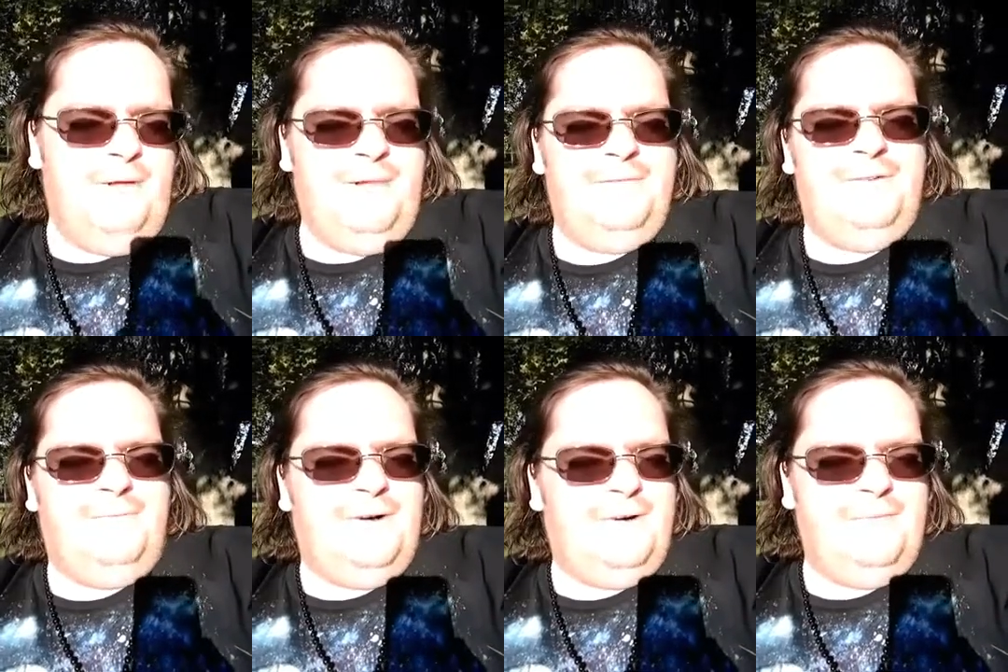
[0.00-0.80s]
we live in
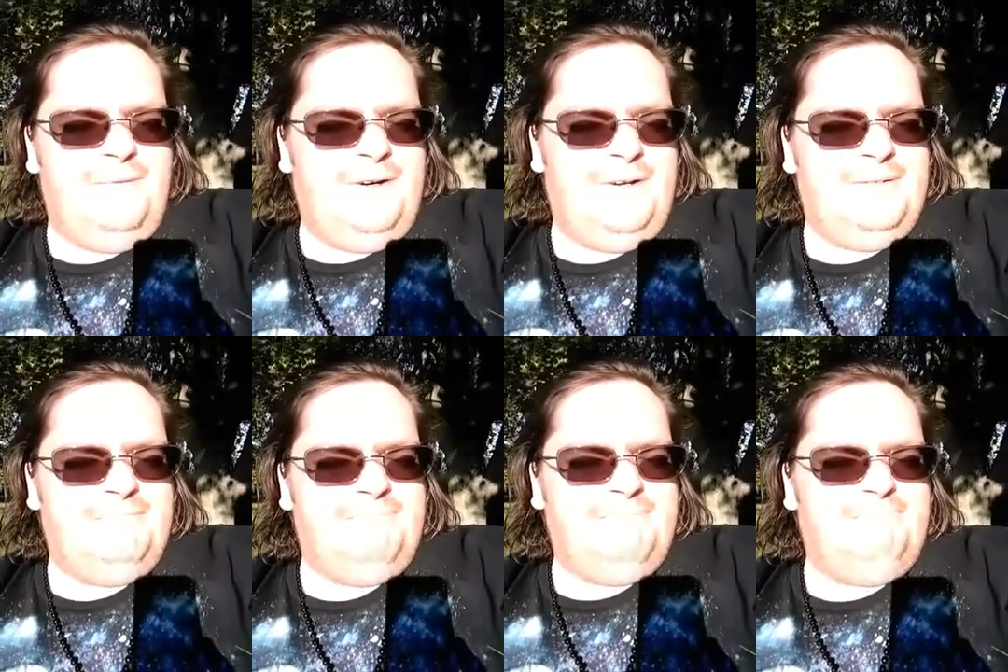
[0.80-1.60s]
a world where
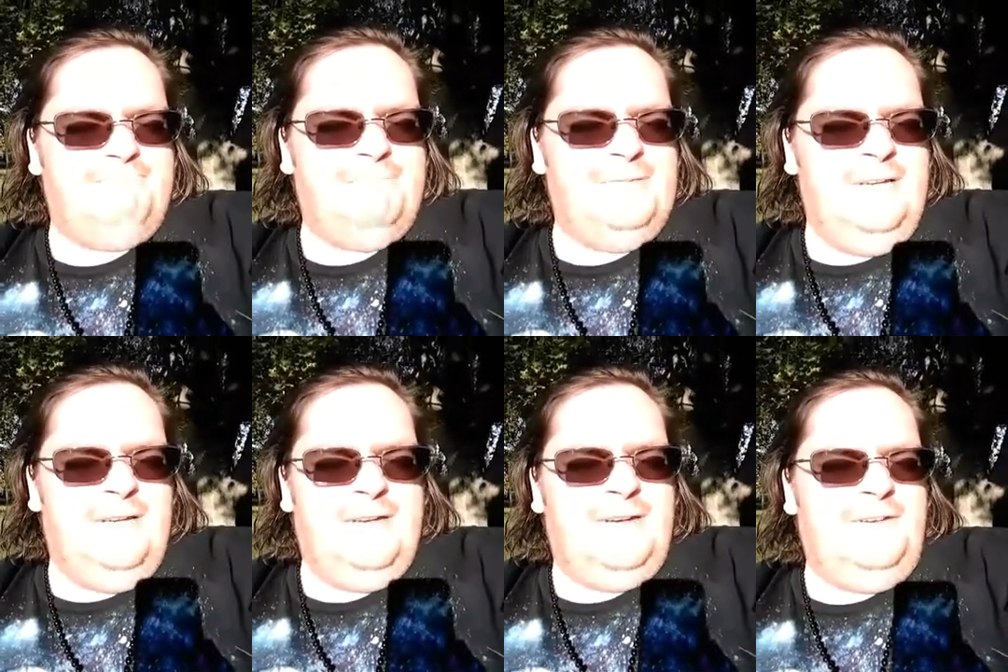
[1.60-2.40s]

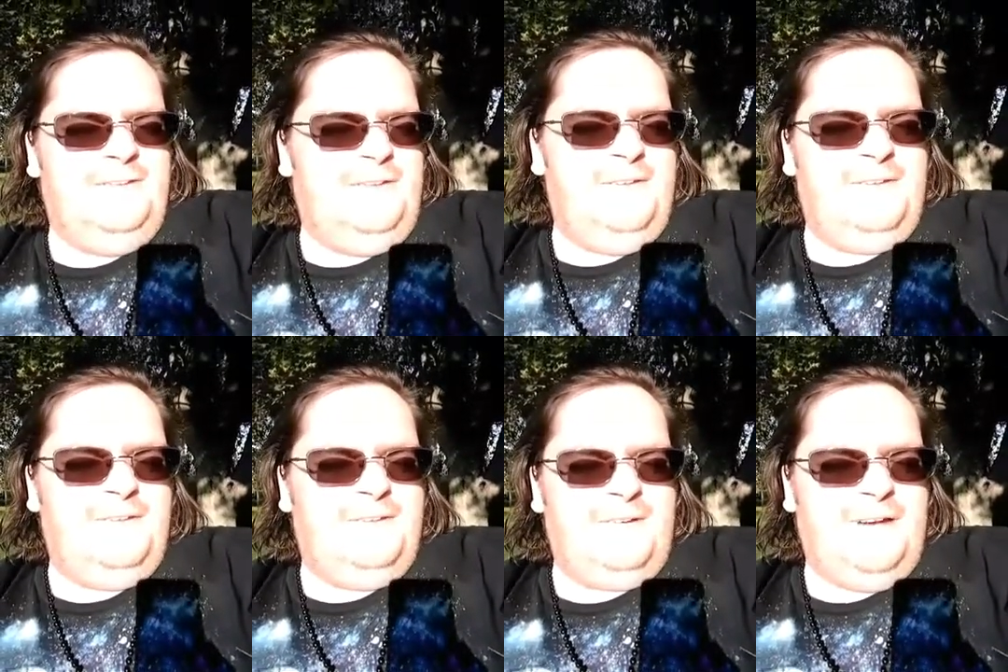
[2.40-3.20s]
you get easily
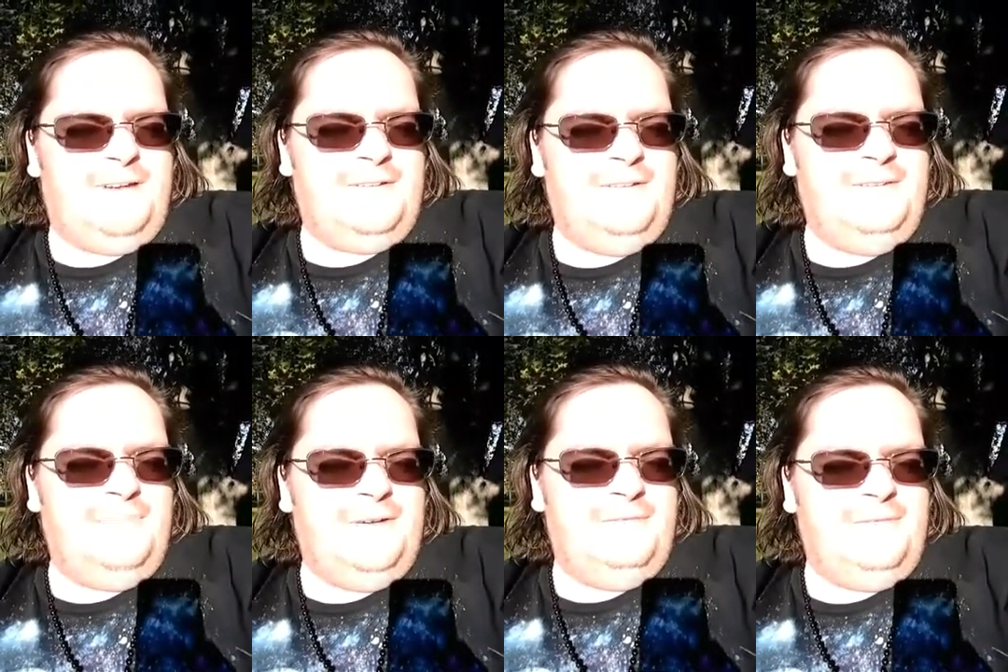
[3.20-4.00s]
distracted
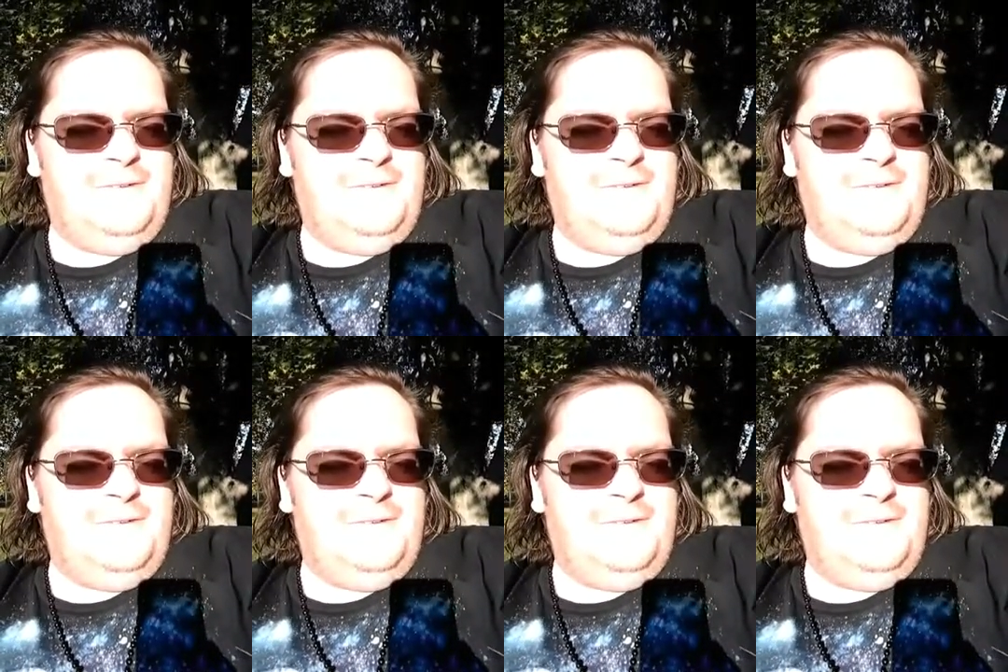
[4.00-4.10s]
by